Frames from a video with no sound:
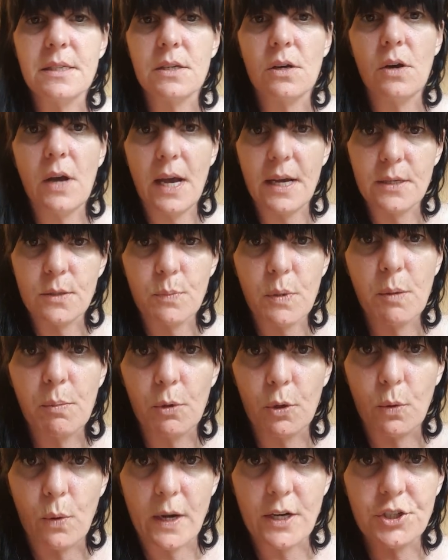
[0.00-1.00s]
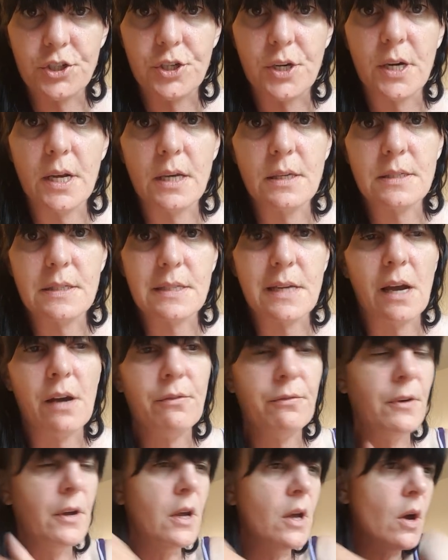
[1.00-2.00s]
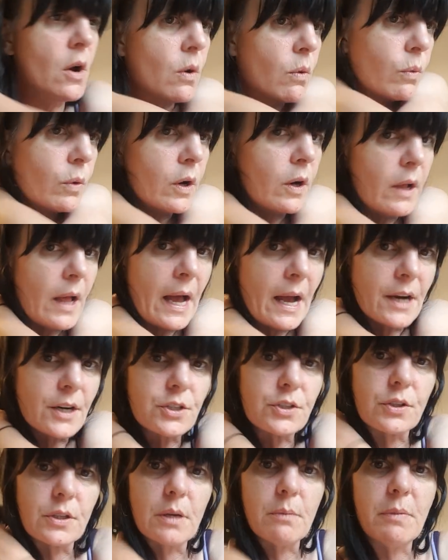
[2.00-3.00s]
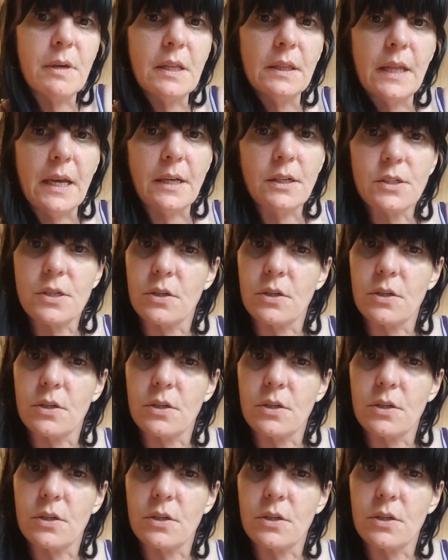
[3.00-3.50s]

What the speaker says: still has people questioning stuff will actually be linked